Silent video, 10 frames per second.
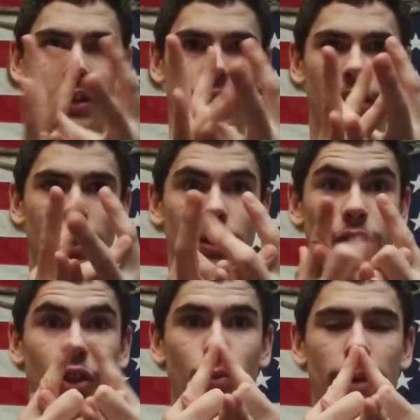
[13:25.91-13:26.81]
to
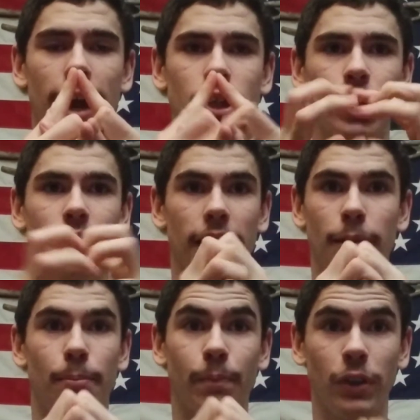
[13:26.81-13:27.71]
do magic,
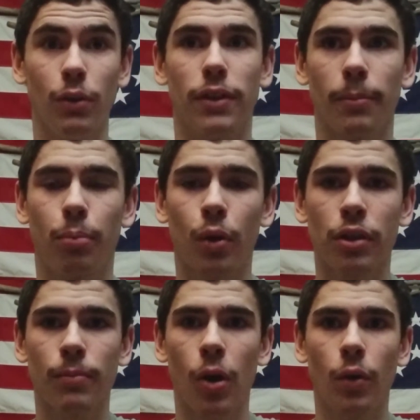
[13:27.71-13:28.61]
and using
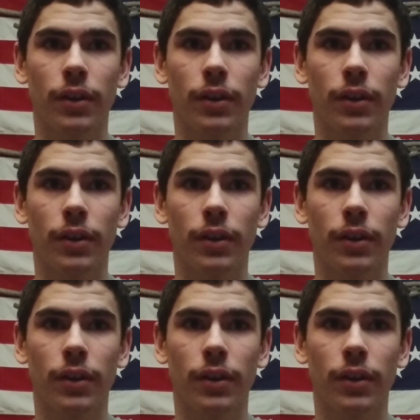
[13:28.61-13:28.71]
Prismo